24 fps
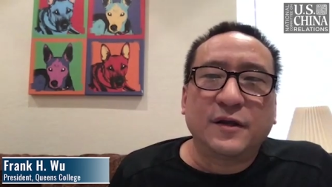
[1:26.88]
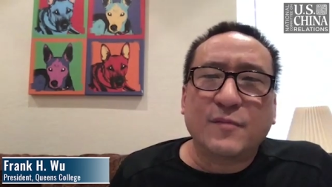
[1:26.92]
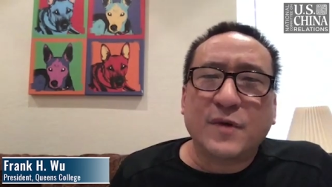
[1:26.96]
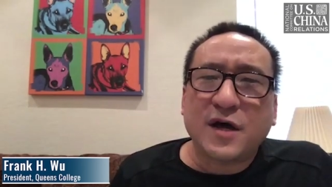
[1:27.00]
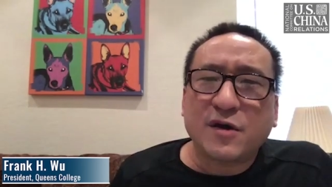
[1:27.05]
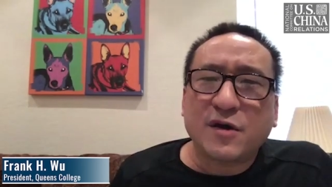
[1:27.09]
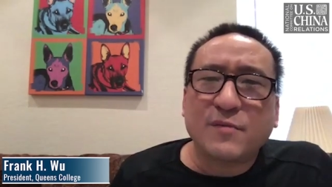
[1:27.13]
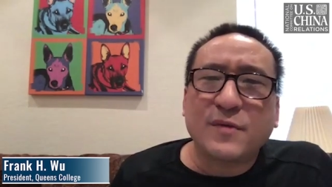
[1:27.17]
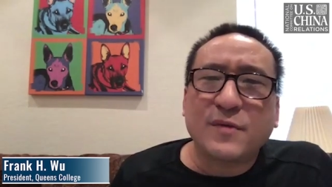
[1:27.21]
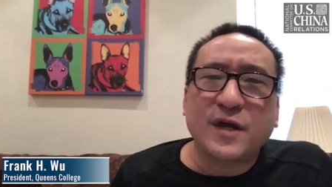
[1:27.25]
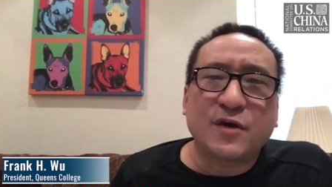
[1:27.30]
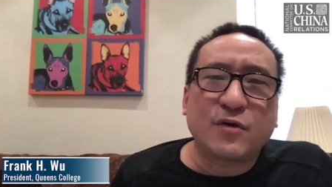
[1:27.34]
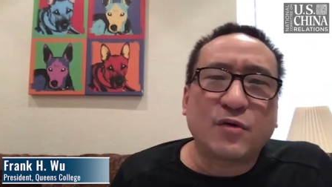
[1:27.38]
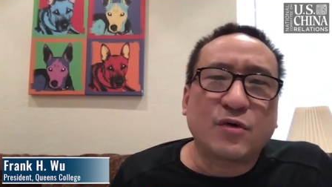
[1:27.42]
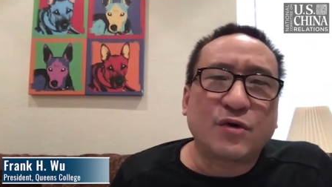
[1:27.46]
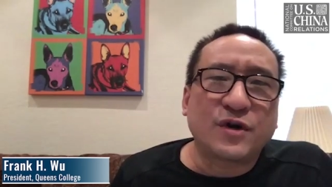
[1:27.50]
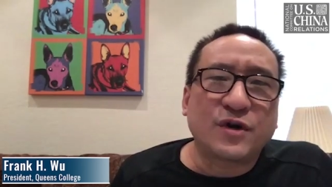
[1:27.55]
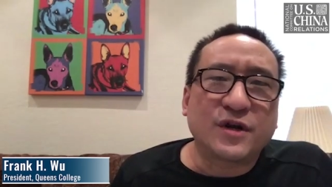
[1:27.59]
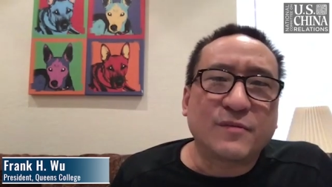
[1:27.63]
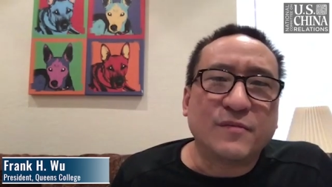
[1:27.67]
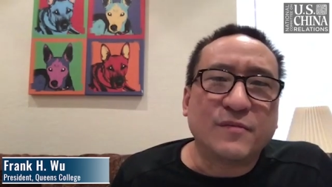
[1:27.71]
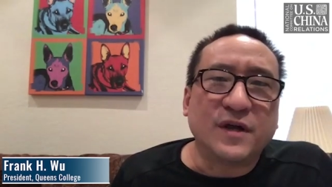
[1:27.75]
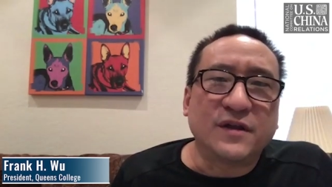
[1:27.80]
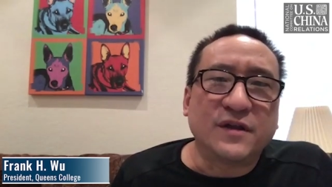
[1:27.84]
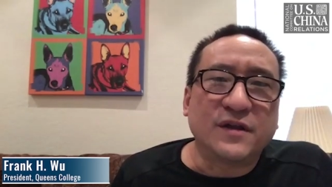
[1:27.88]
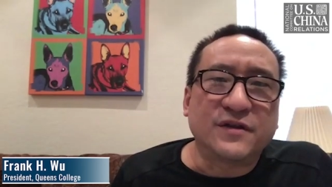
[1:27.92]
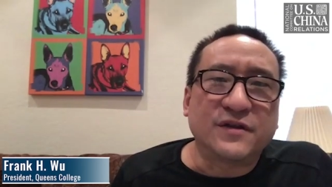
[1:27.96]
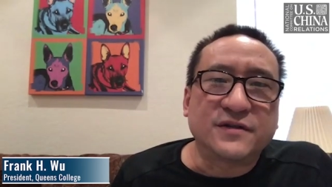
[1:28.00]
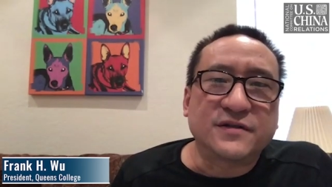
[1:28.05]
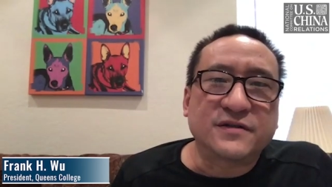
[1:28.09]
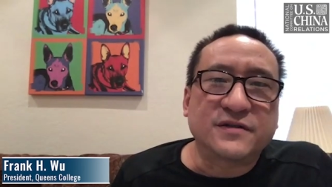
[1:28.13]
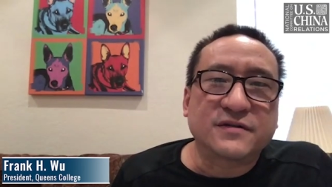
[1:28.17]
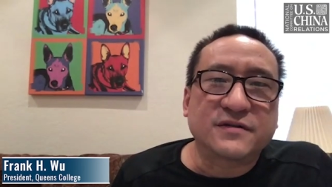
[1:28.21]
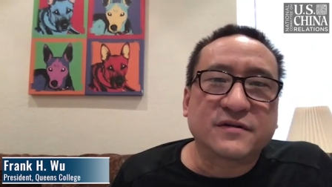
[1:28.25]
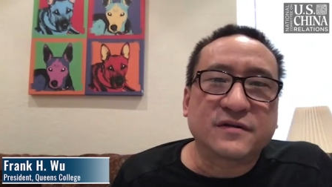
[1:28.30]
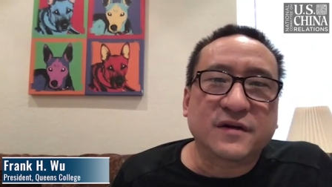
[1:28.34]
model minority myth
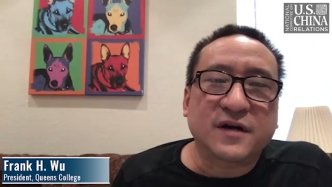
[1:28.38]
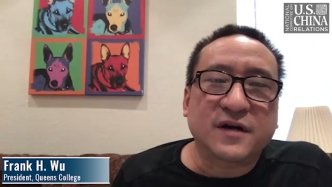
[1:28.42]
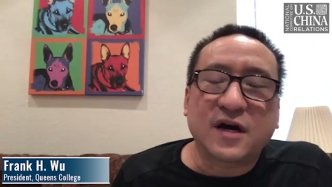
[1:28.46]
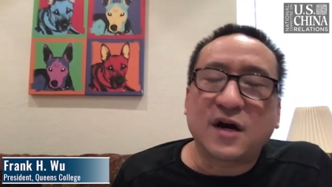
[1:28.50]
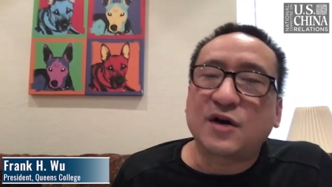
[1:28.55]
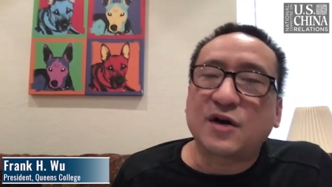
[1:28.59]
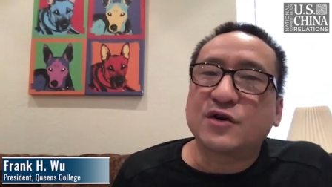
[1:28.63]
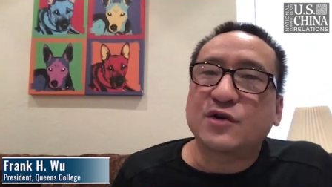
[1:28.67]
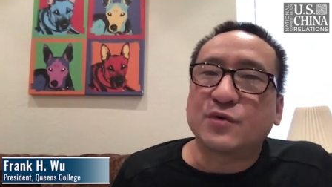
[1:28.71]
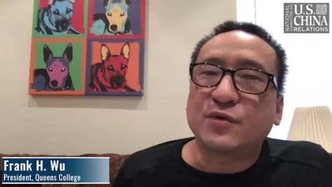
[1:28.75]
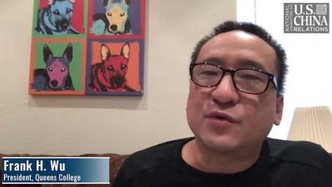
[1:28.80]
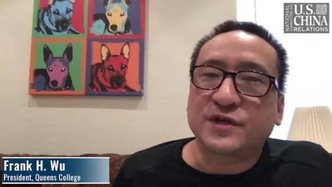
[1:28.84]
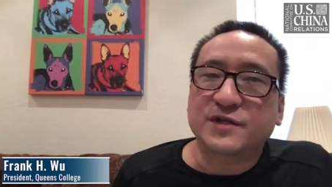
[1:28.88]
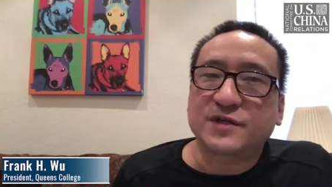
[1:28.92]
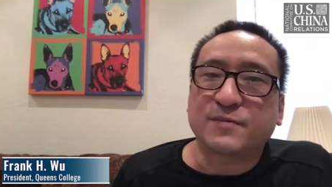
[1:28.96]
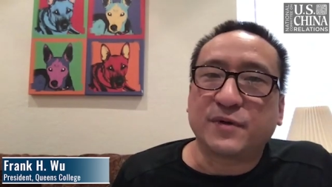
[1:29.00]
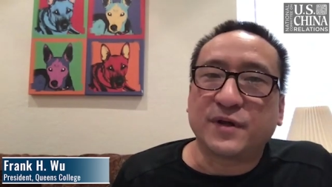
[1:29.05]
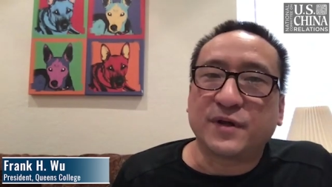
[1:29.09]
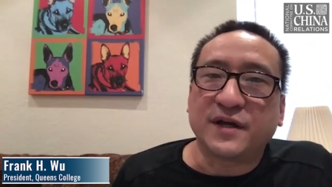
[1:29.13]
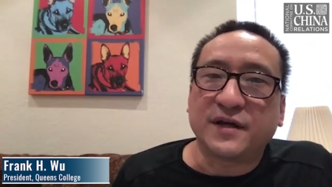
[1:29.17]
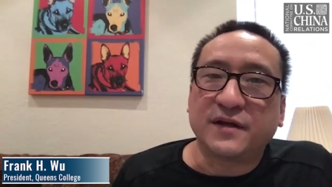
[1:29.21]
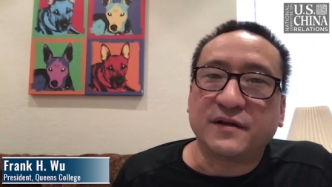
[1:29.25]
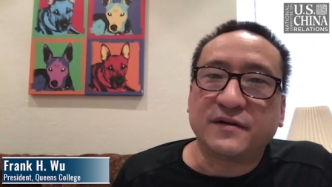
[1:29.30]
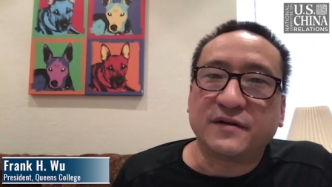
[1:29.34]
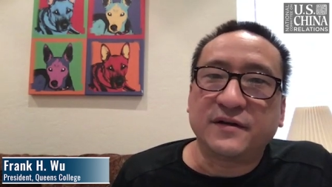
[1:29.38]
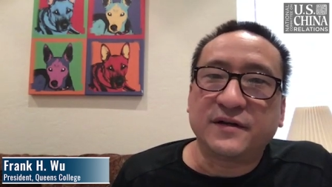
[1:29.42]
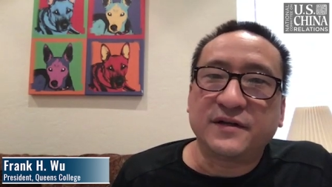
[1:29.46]
is hard to explain.